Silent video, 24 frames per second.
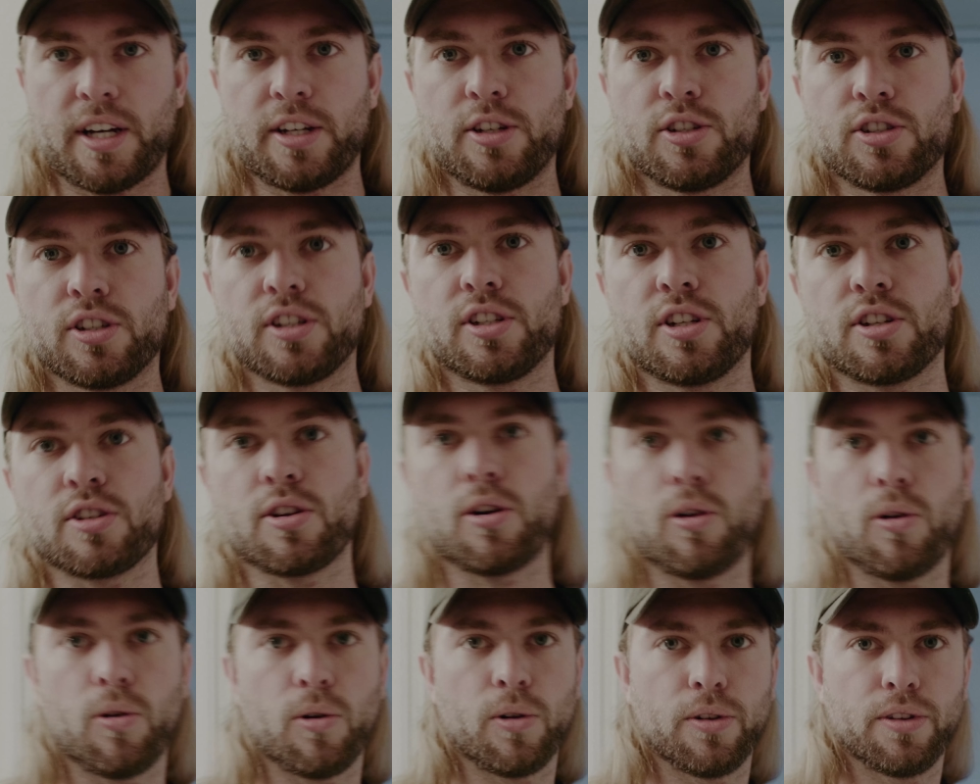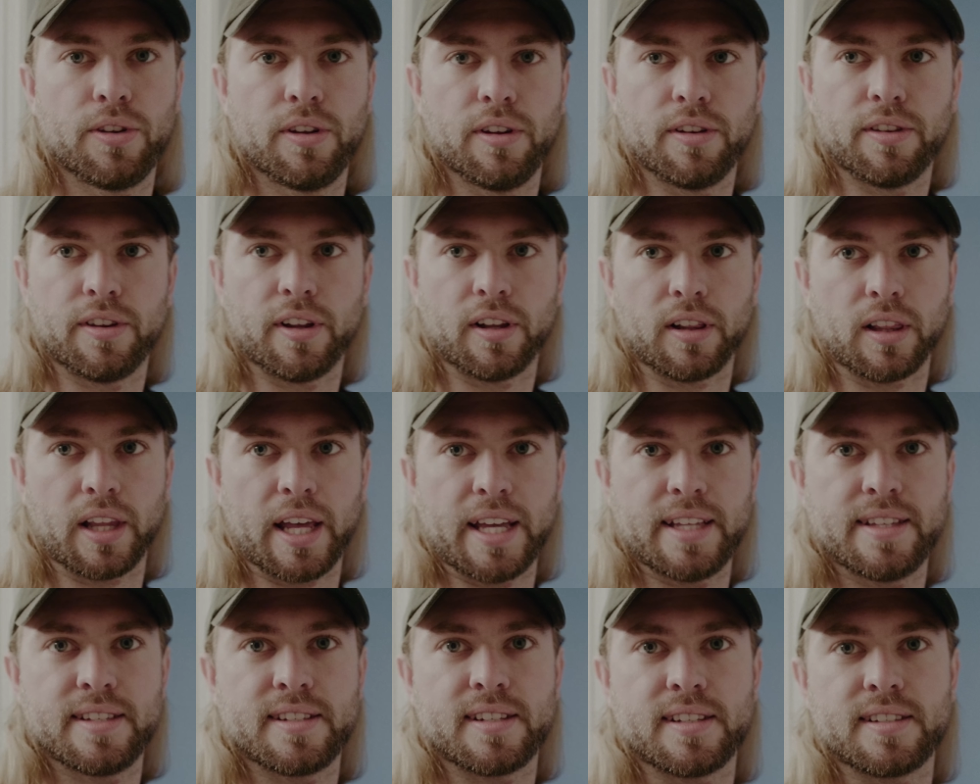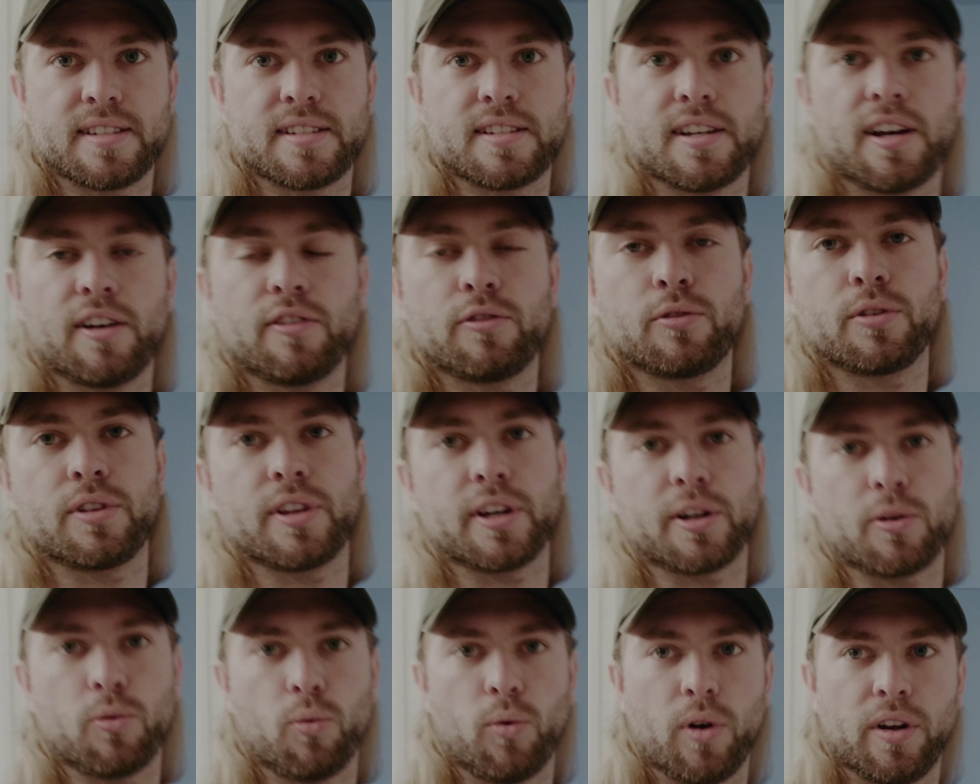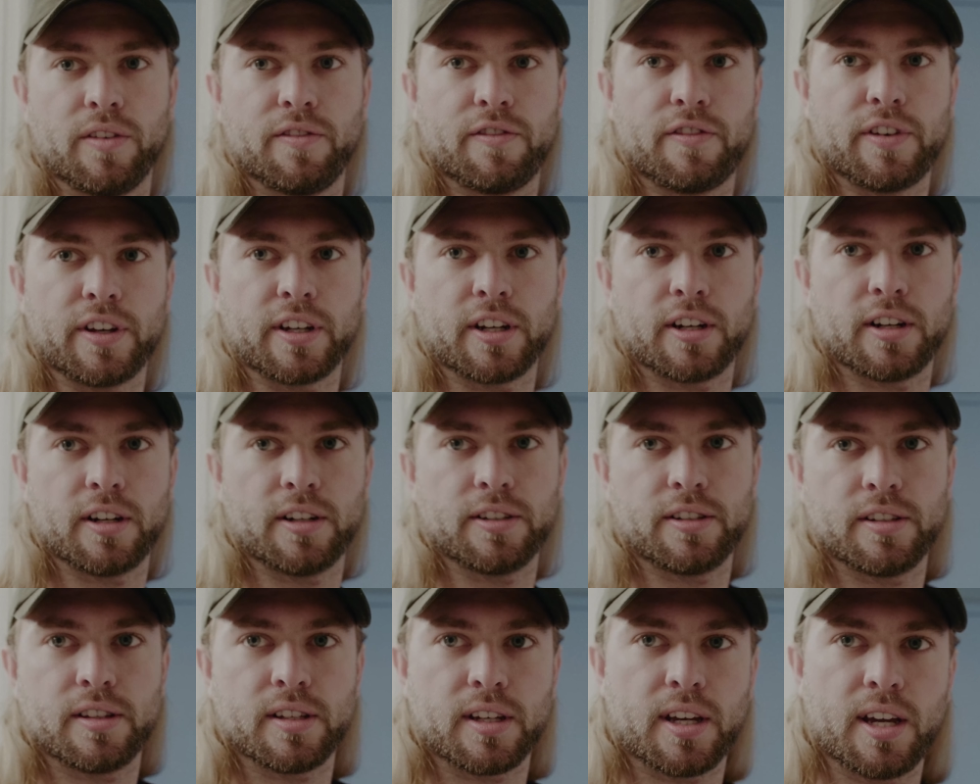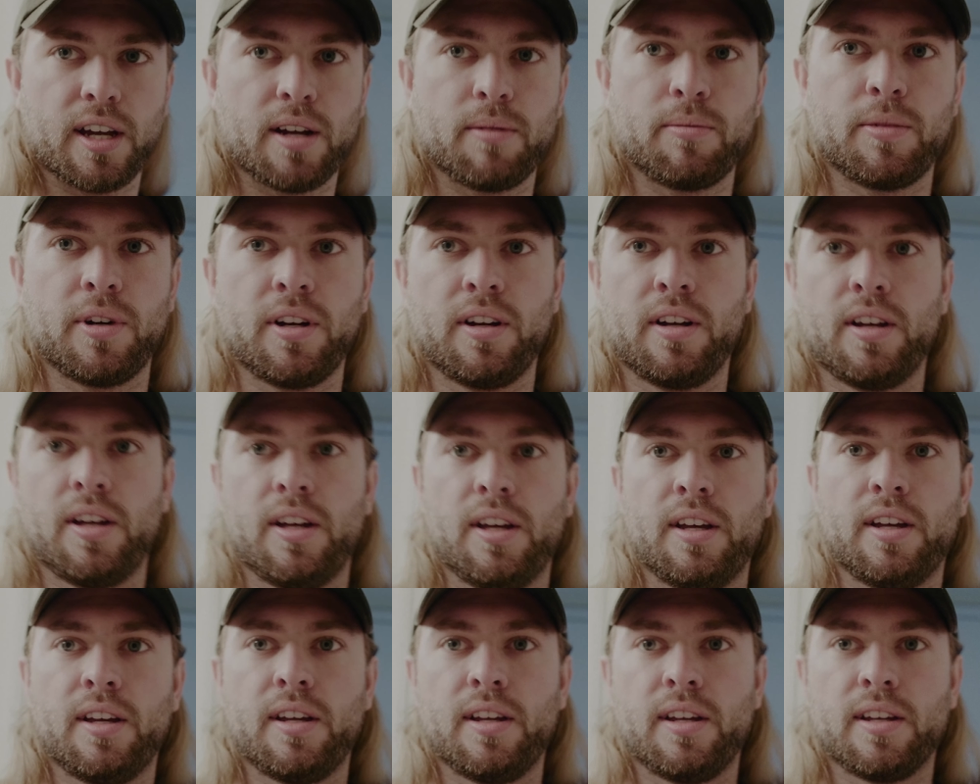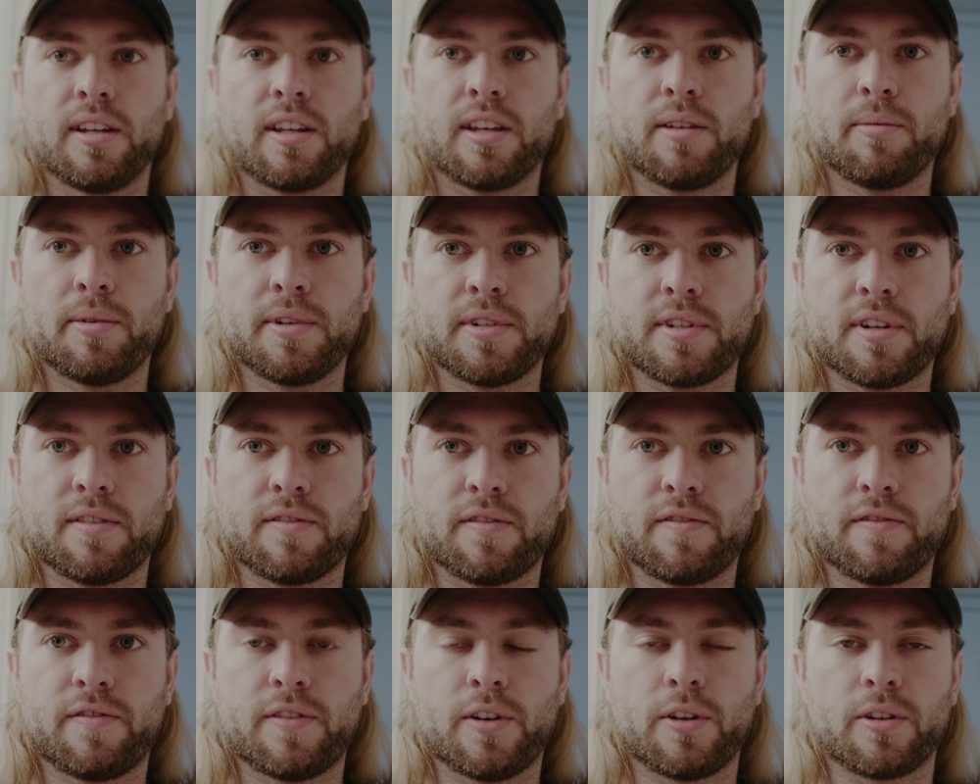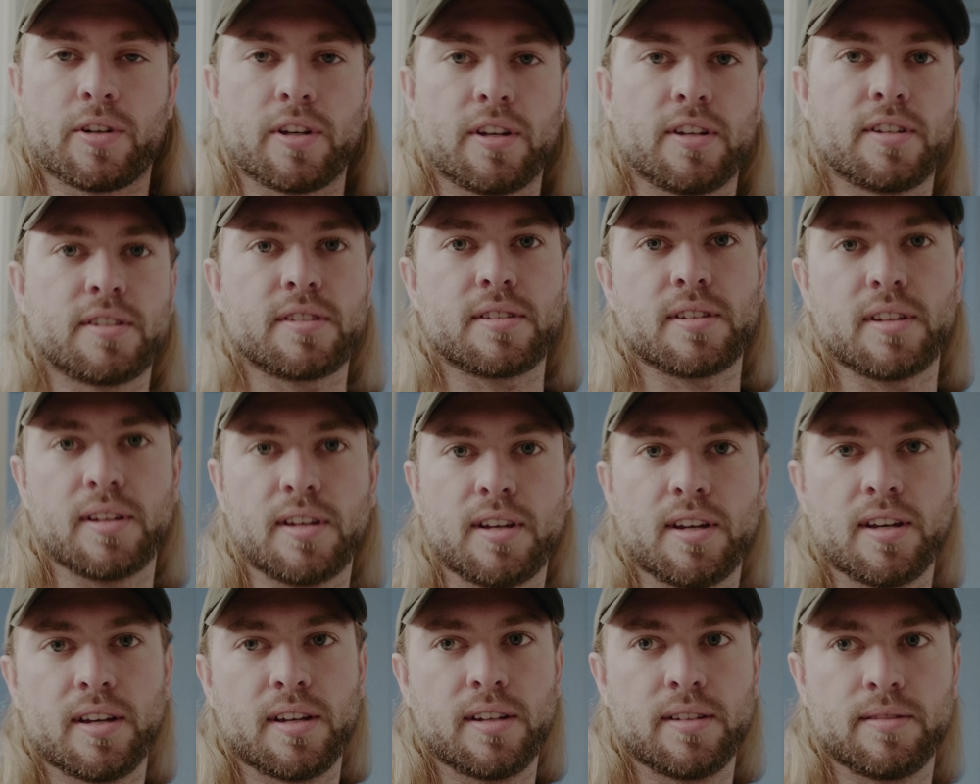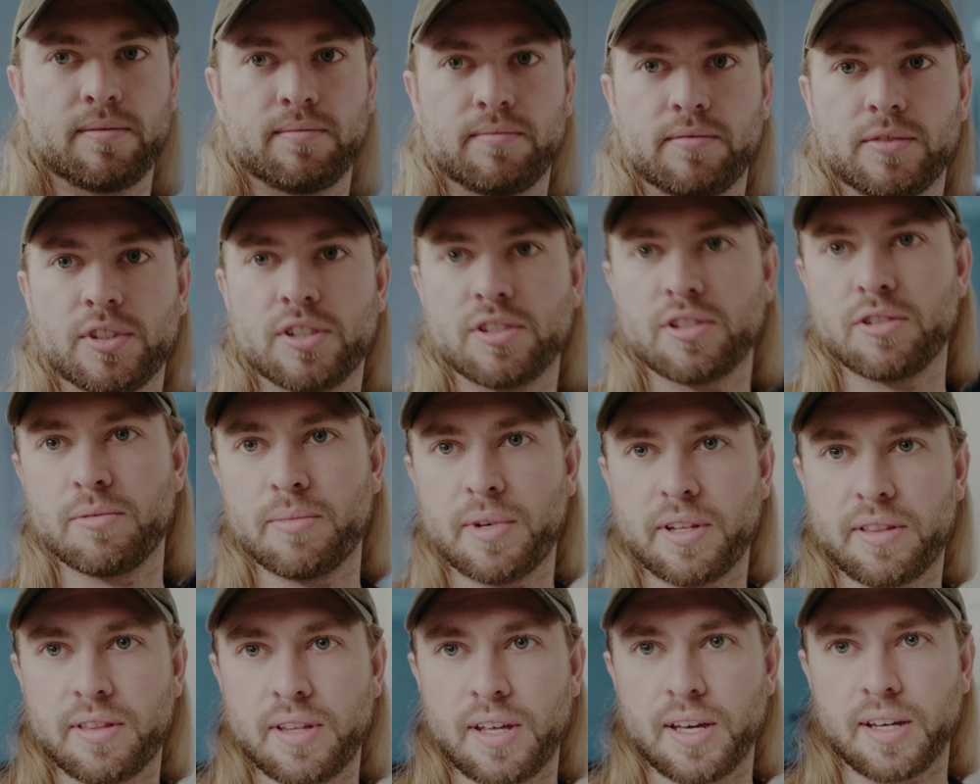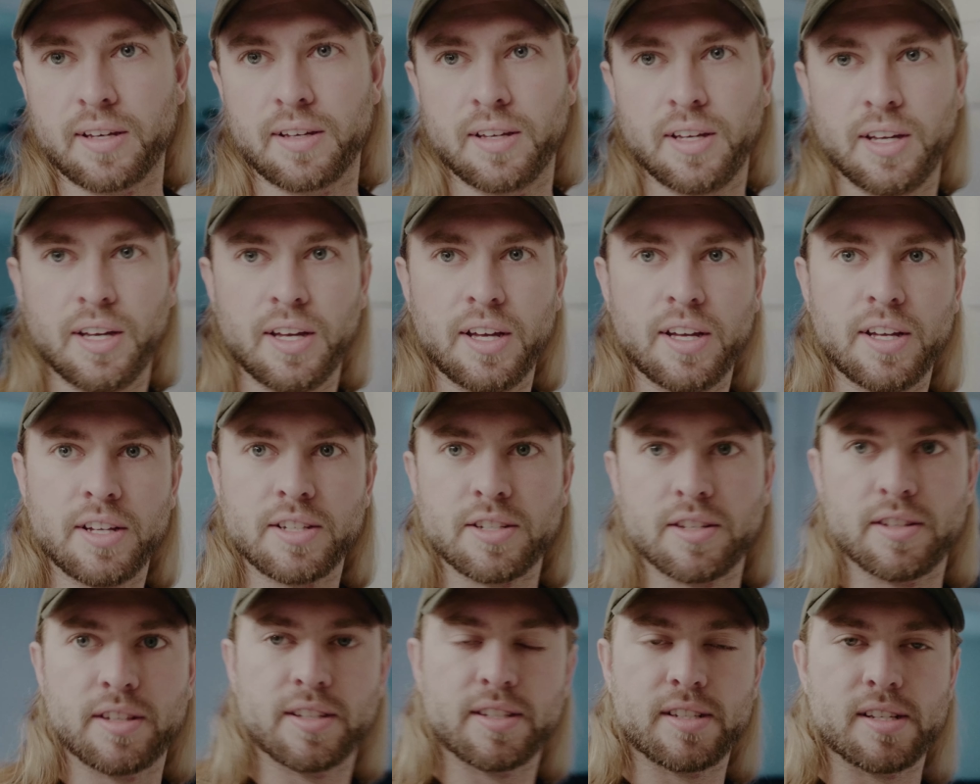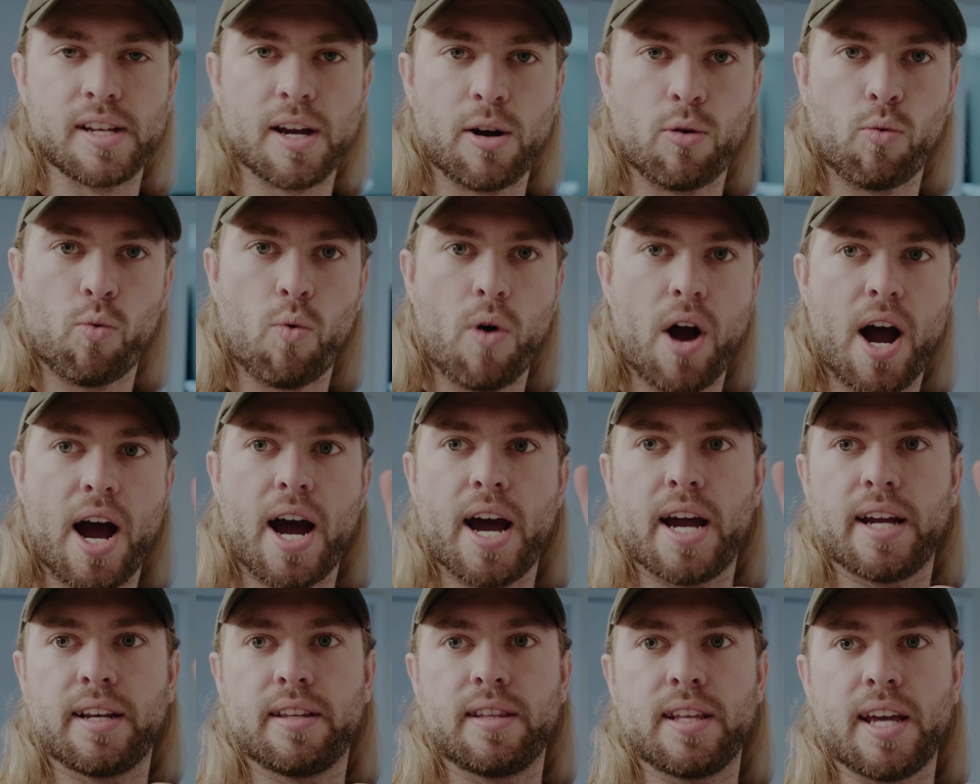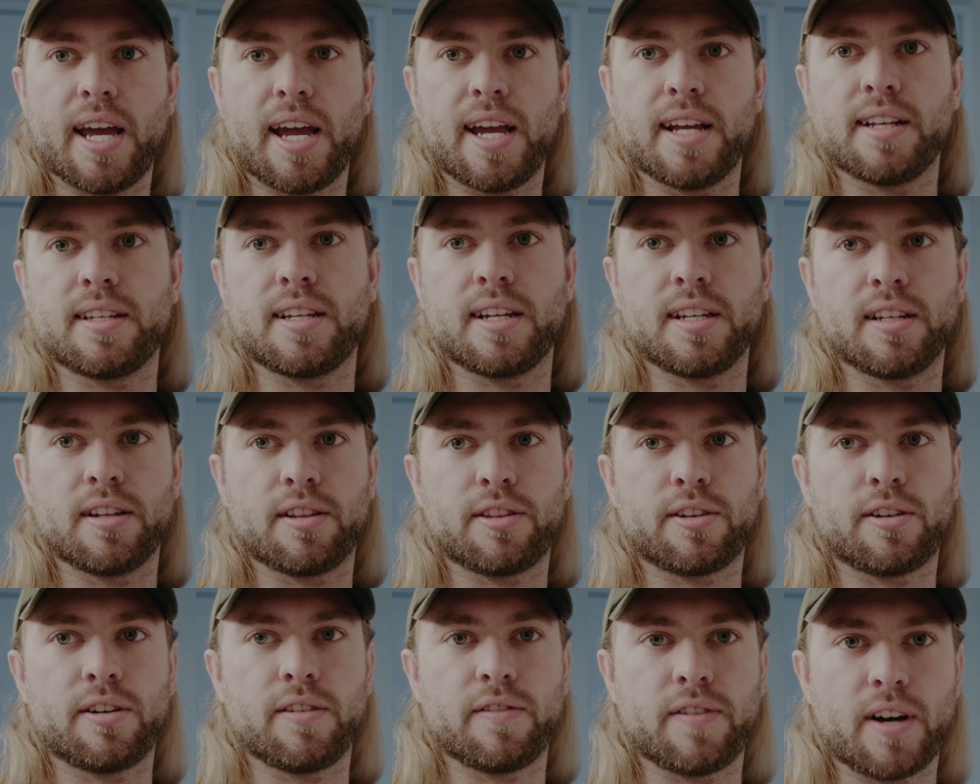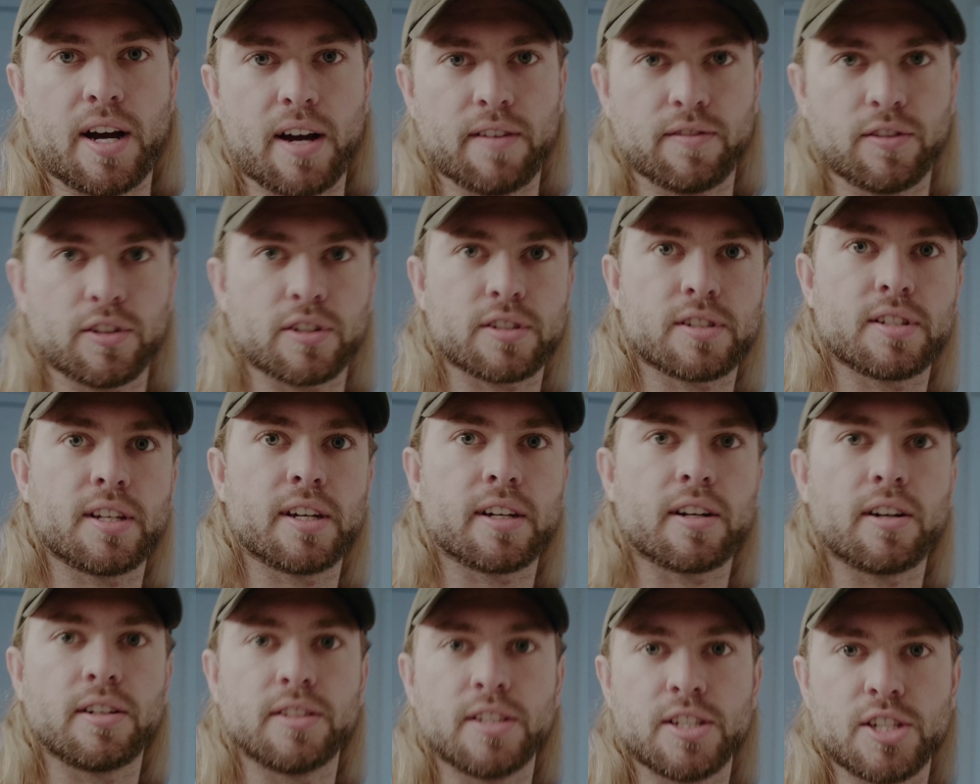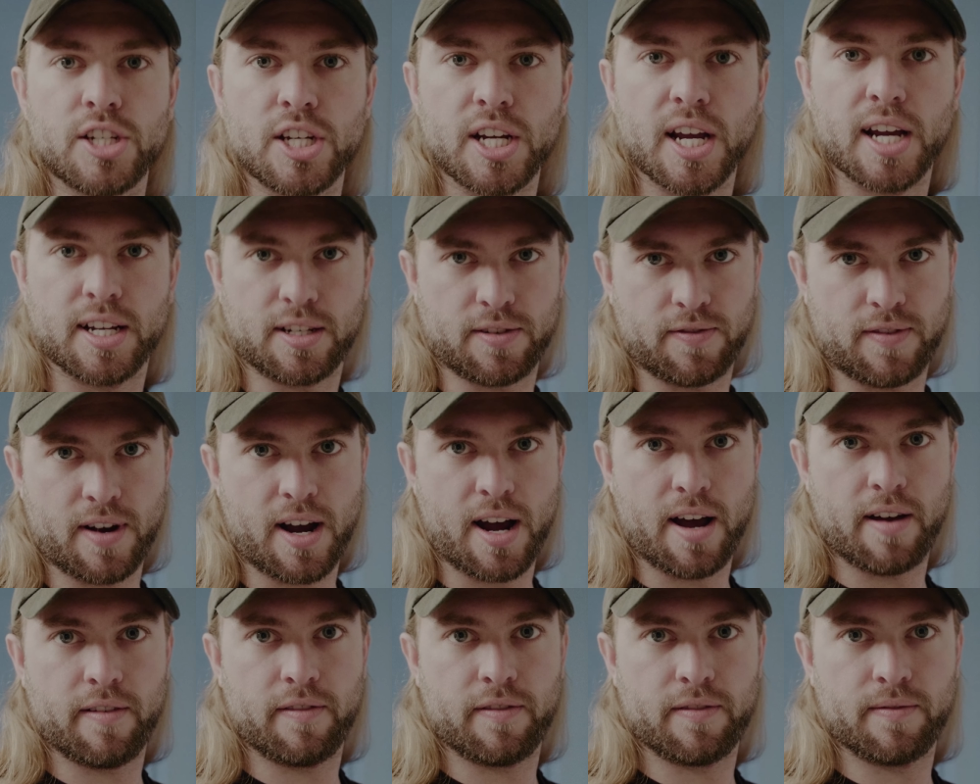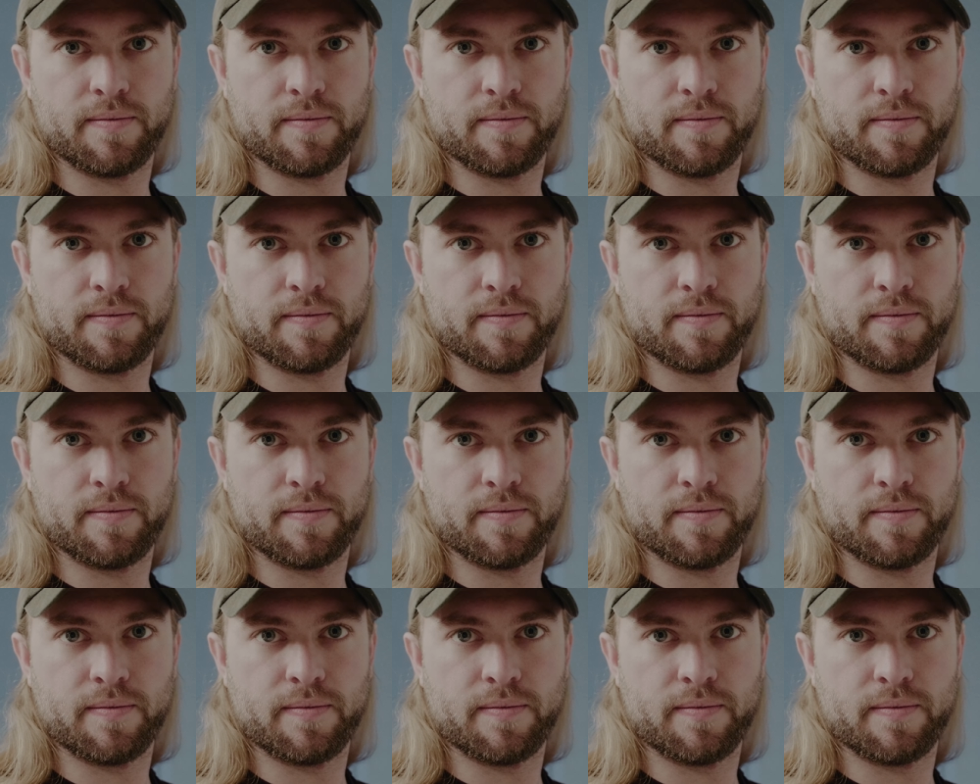I usually just hold the lens itself with like one finger under the camera, get myself in focus, and just do my thing. So this is how wide the eighteen to thirty-five looks like on the G H five.